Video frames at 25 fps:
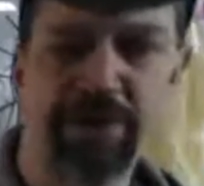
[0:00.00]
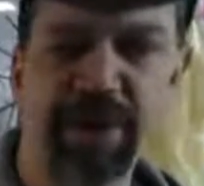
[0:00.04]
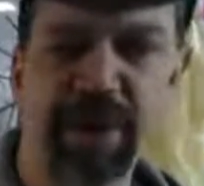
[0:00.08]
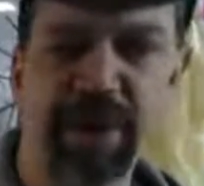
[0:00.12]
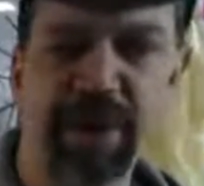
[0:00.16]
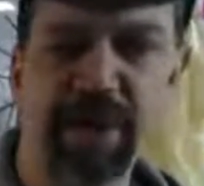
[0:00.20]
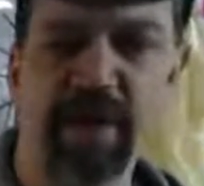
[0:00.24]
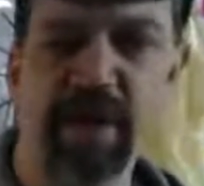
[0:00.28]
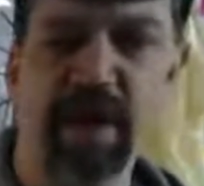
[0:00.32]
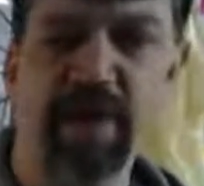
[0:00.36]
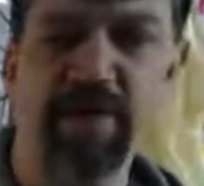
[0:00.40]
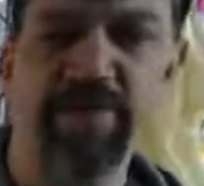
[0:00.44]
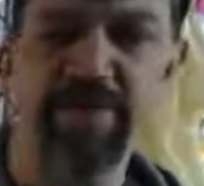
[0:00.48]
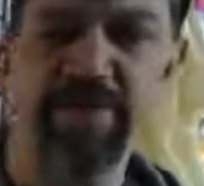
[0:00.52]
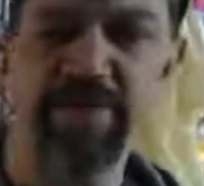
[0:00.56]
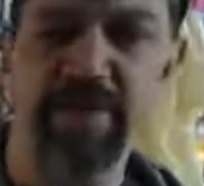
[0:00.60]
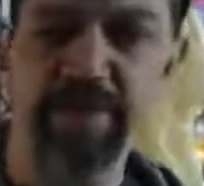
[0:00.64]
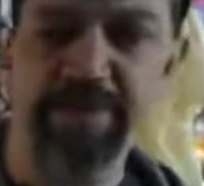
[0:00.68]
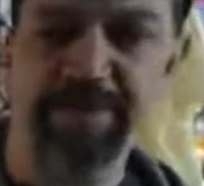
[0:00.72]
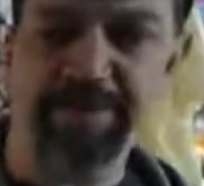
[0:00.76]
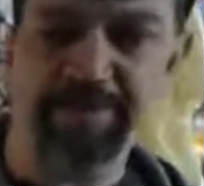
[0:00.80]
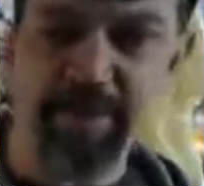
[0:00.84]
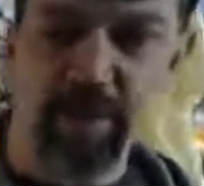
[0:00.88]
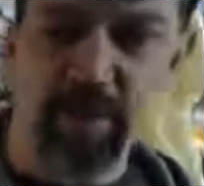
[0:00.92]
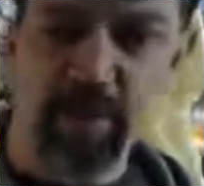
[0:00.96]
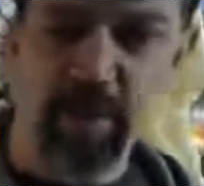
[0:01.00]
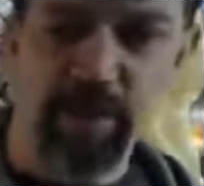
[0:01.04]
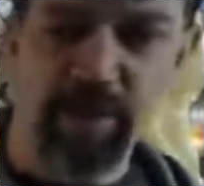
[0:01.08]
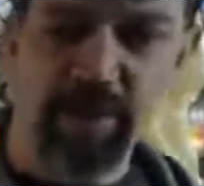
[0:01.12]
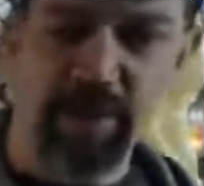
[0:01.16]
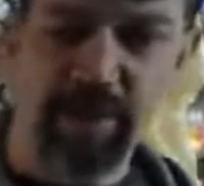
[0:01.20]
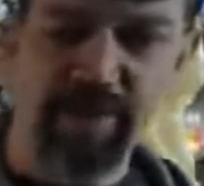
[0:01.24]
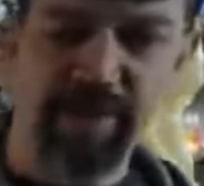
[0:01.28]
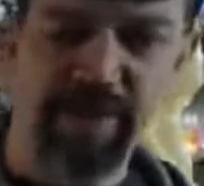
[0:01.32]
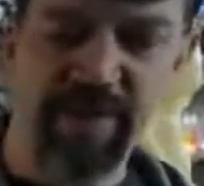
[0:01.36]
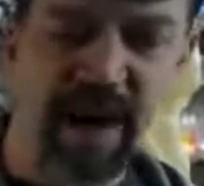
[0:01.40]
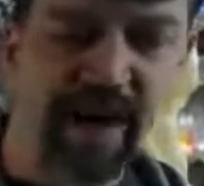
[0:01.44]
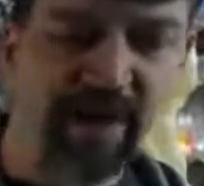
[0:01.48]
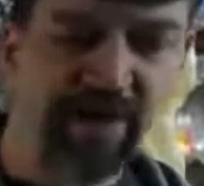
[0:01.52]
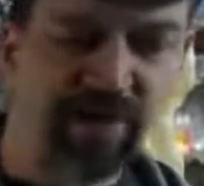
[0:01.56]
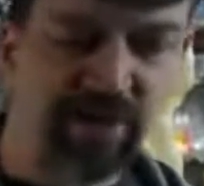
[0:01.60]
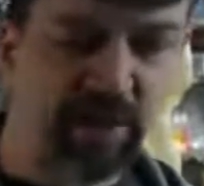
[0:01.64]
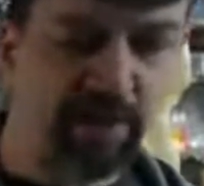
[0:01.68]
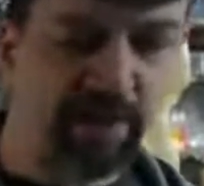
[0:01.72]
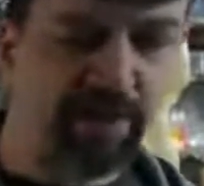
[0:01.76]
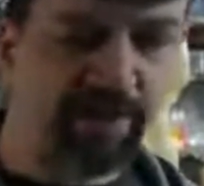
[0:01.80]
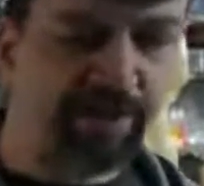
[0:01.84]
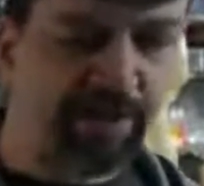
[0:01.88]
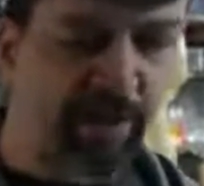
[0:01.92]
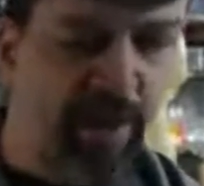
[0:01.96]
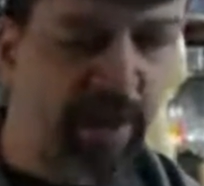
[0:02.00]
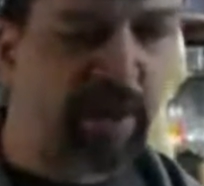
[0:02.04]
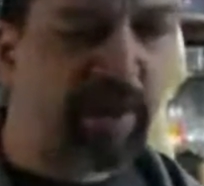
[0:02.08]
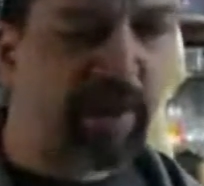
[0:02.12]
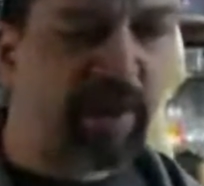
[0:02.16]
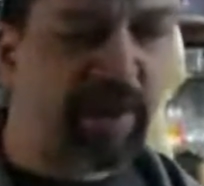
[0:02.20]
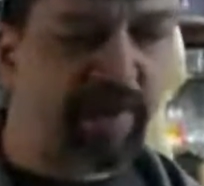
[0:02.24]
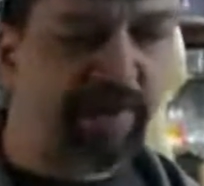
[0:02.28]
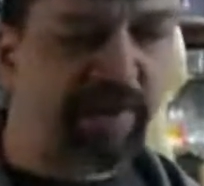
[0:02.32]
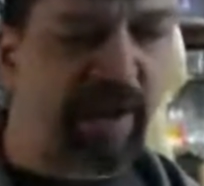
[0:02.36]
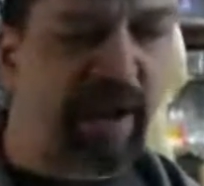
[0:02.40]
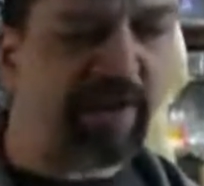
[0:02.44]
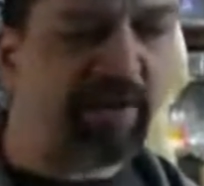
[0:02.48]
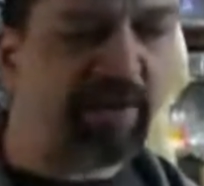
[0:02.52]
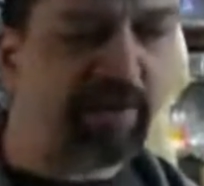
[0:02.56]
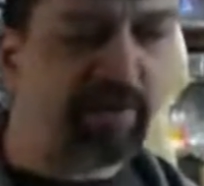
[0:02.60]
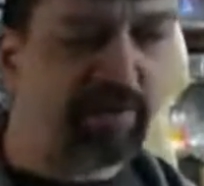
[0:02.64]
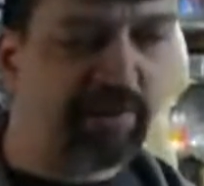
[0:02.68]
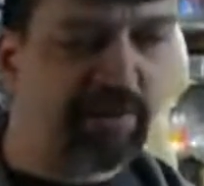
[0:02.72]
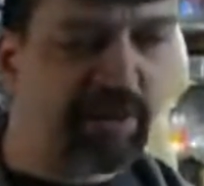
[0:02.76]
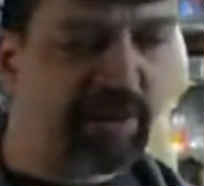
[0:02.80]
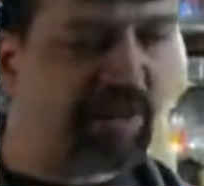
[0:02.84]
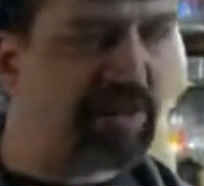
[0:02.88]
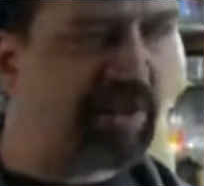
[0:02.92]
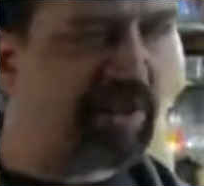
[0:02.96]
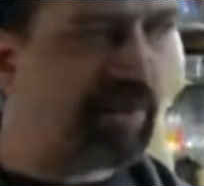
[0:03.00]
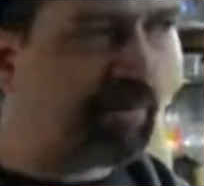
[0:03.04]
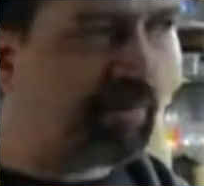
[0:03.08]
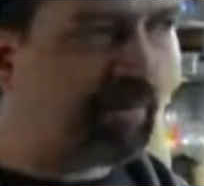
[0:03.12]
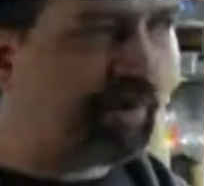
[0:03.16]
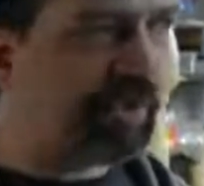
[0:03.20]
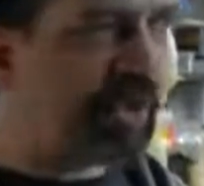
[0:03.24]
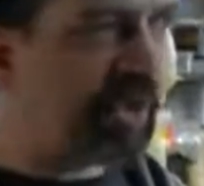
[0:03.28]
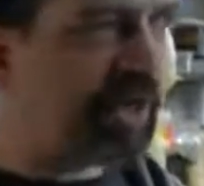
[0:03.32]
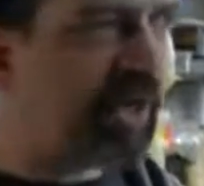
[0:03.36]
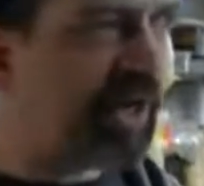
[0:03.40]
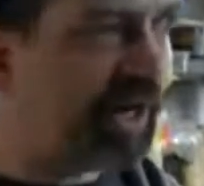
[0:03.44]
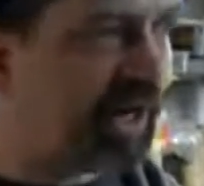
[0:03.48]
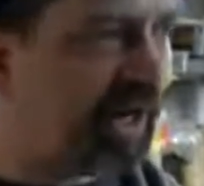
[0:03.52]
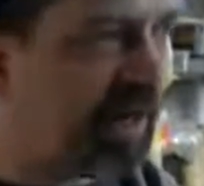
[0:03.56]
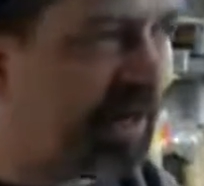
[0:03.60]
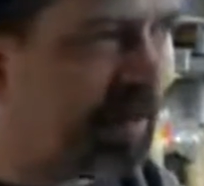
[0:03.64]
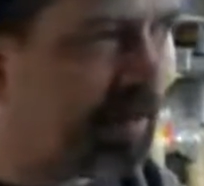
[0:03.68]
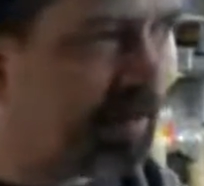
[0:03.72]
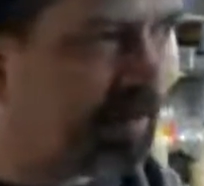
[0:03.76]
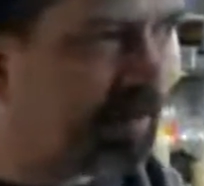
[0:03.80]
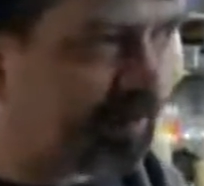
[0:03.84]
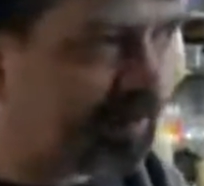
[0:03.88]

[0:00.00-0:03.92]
They're thick enough where they've got some decent rigidity.